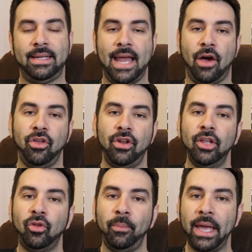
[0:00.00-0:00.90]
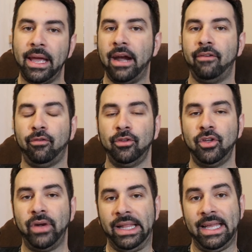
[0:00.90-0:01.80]
Now you need to be careful
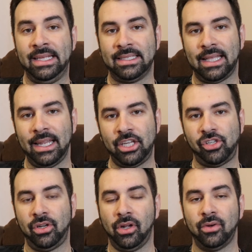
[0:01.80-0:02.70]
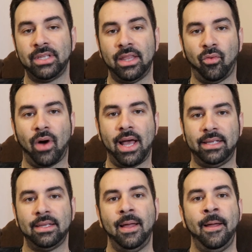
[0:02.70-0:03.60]
during the installation because
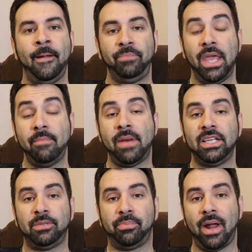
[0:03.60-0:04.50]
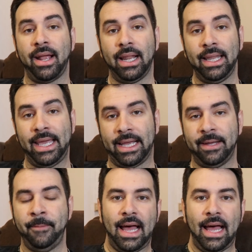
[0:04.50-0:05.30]
otherwise it might sprung a leak.